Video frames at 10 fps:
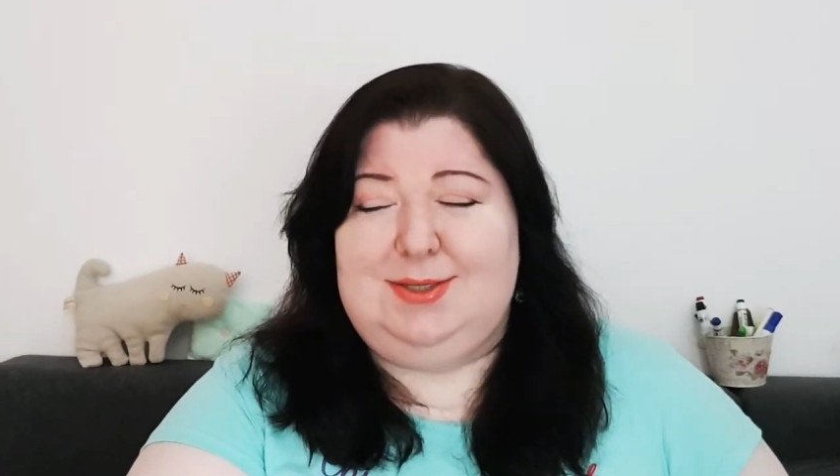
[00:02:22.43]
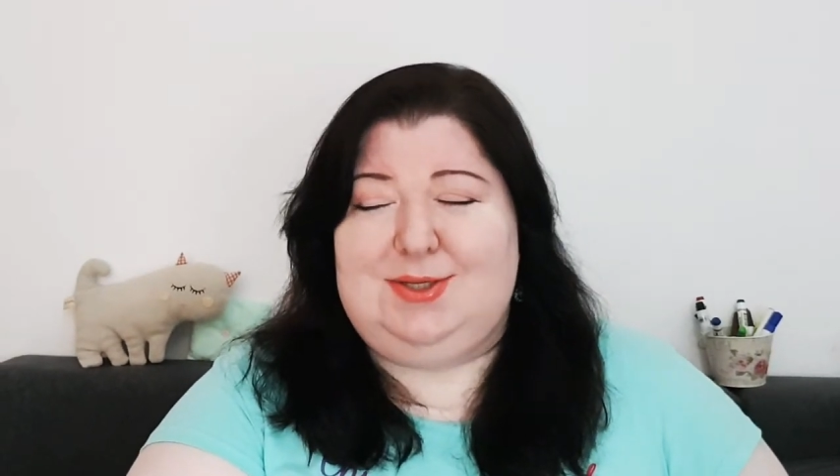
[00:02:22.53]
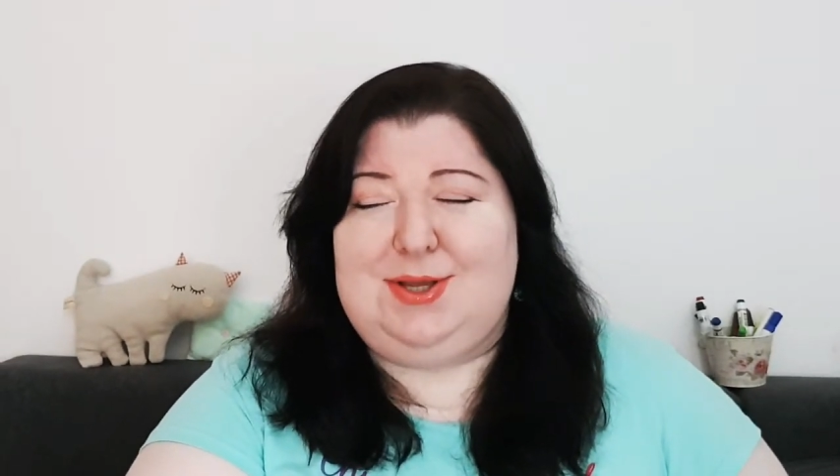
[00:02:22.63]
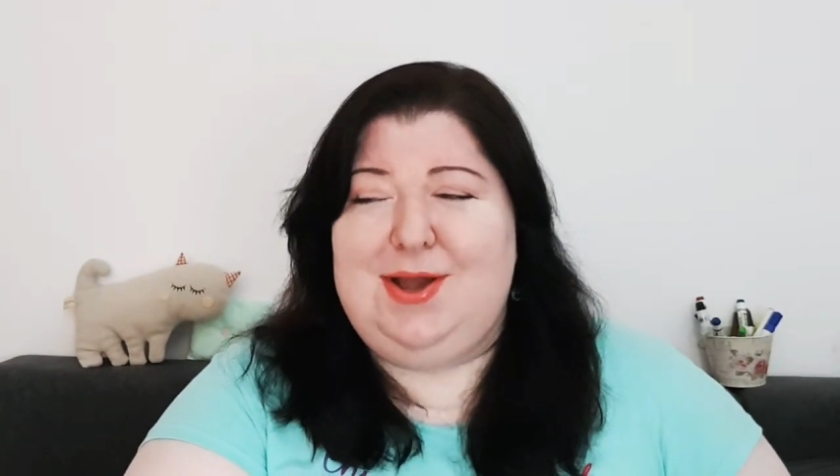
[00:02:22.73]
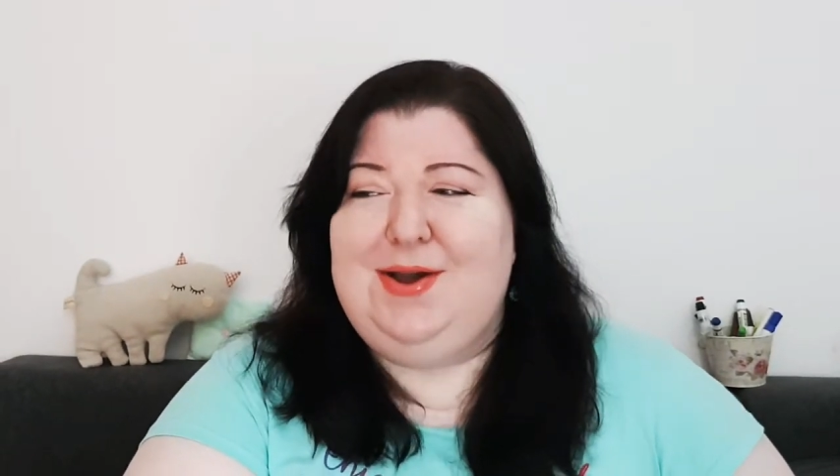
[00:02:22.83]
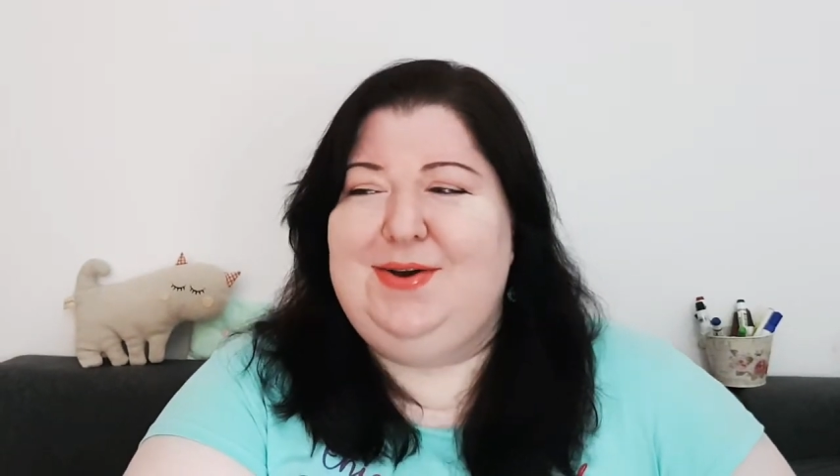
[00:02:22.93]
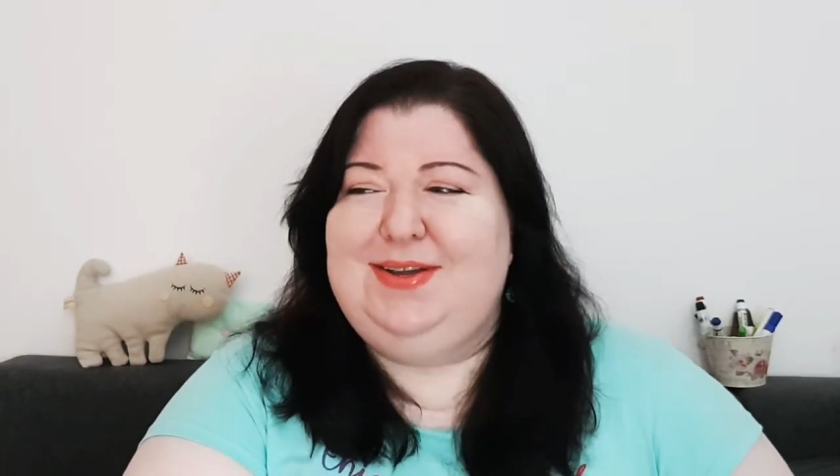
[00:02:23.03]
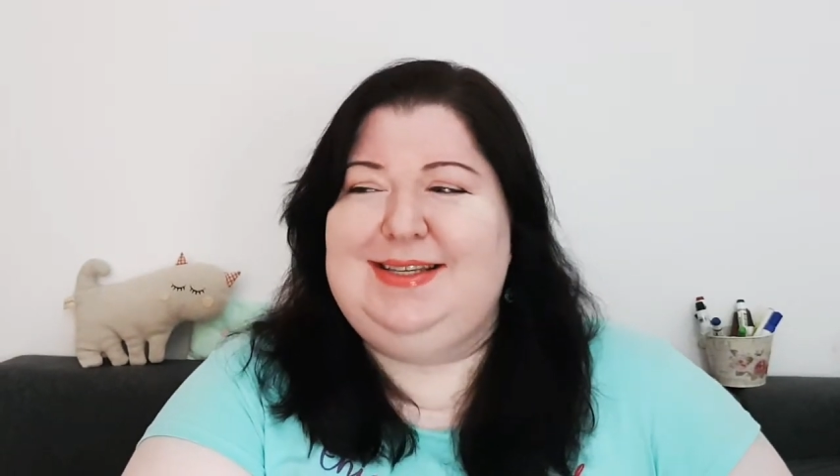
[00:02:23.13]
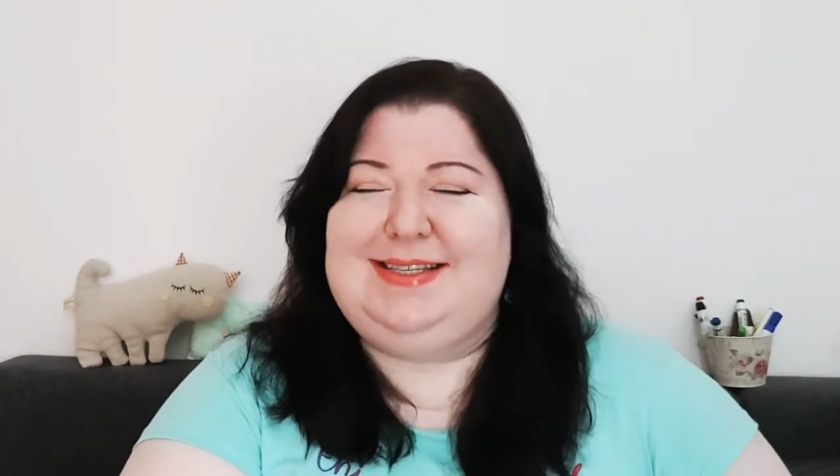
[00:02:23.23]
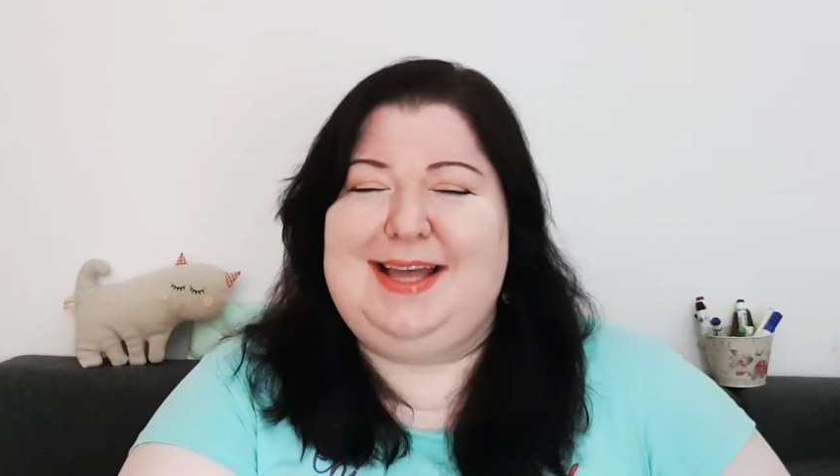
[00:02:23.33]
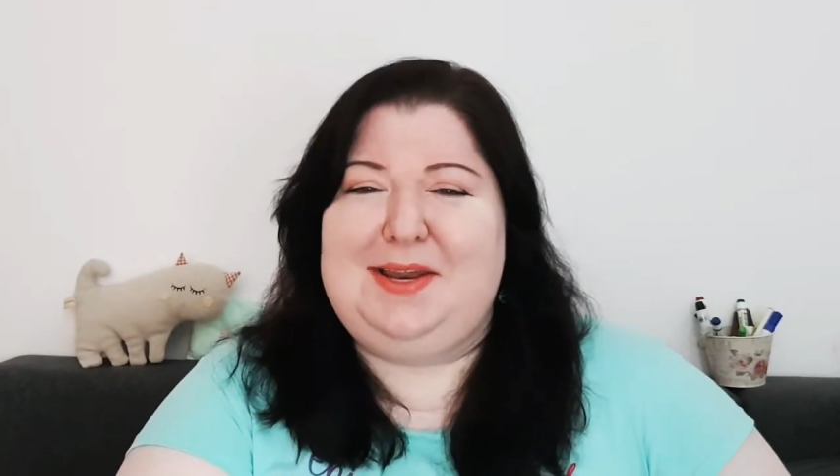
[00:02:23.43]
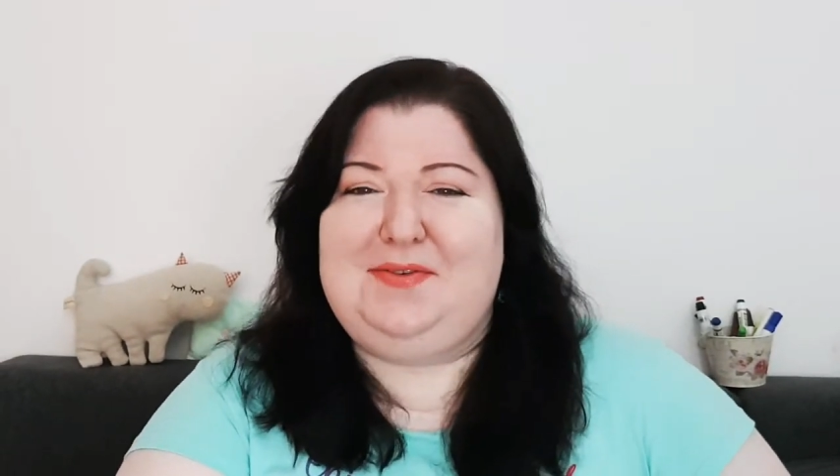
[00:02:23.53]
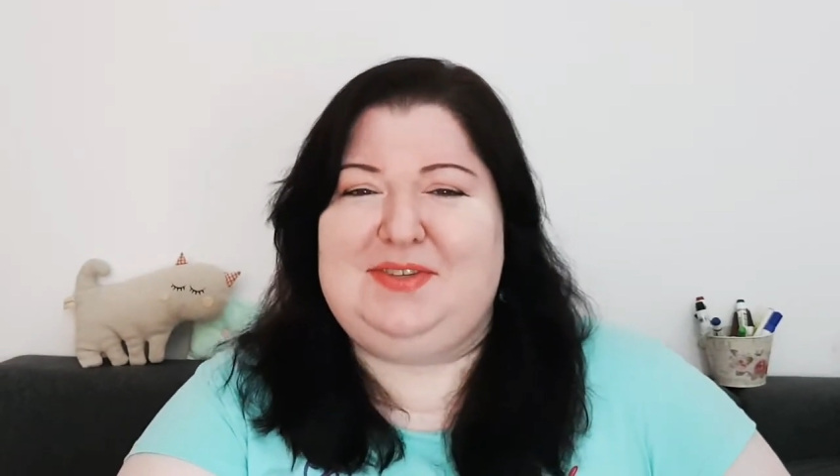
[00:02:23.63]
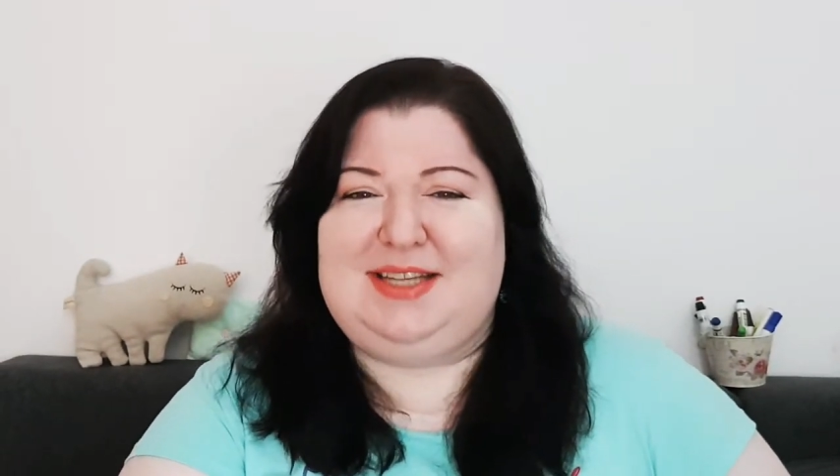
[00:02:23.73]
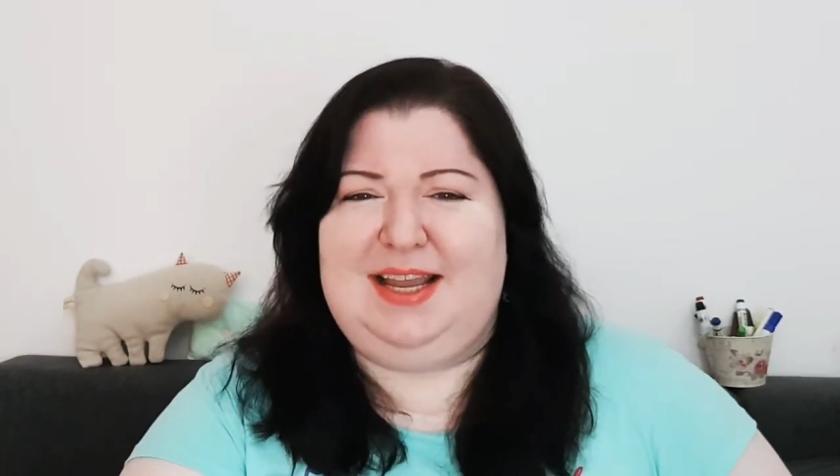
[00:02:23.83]
So instead
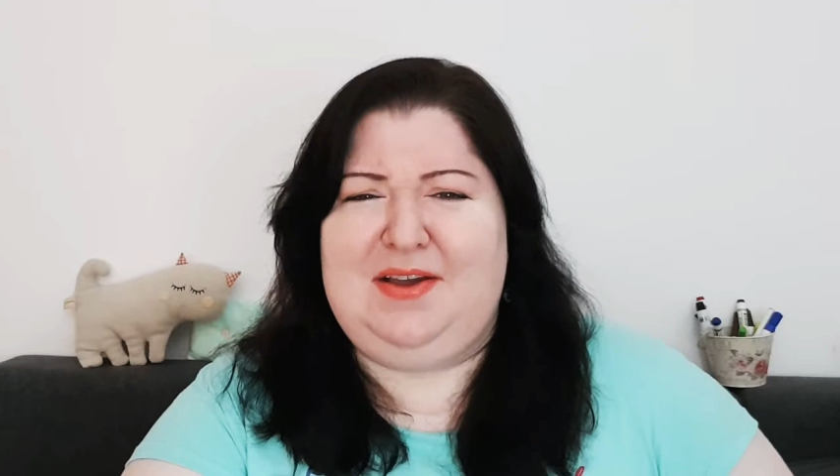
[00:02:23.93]
of saying,